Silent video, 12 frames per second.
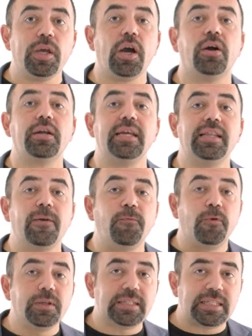are in the
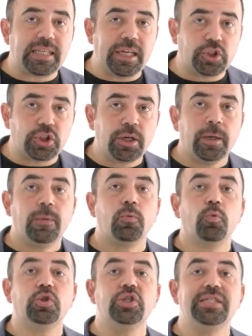first stage,
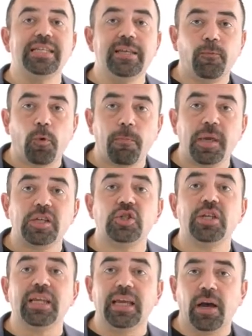which is information